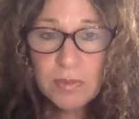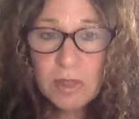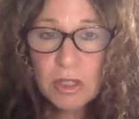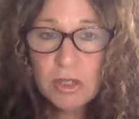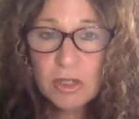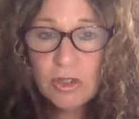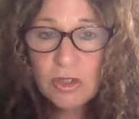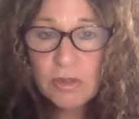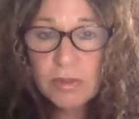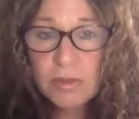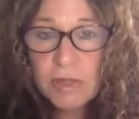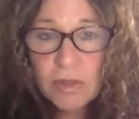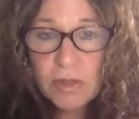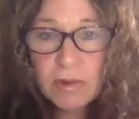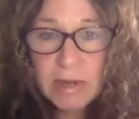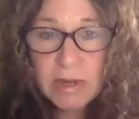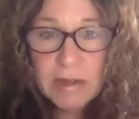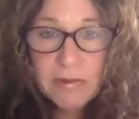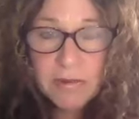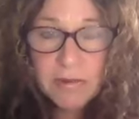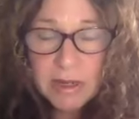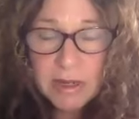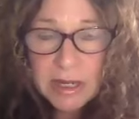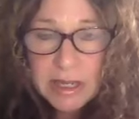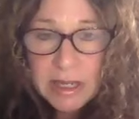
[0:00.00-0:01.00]
Zoom is great
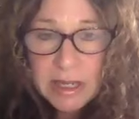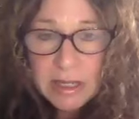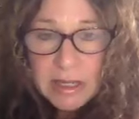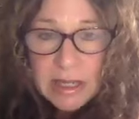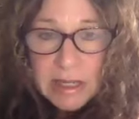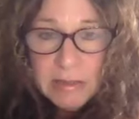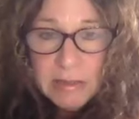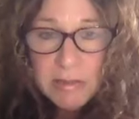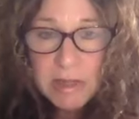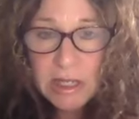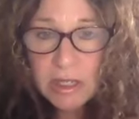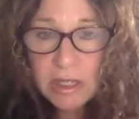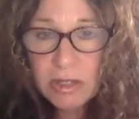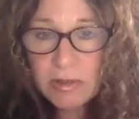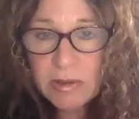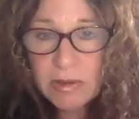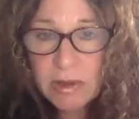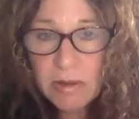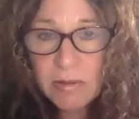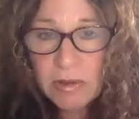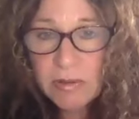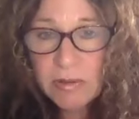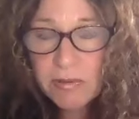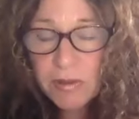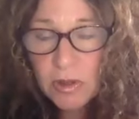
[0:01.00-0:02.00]
for healing. You can do it
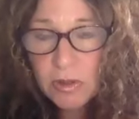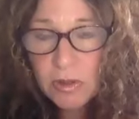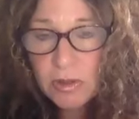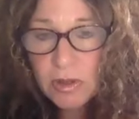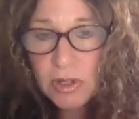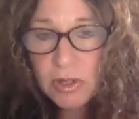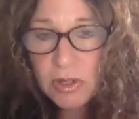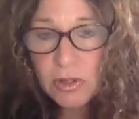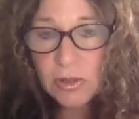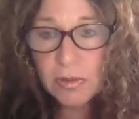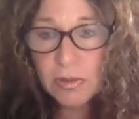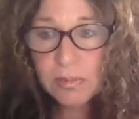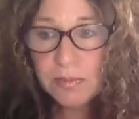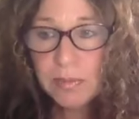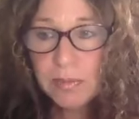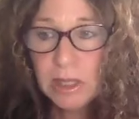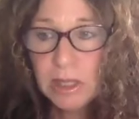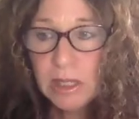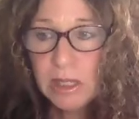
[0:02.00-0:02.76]
over the phone, Zoom.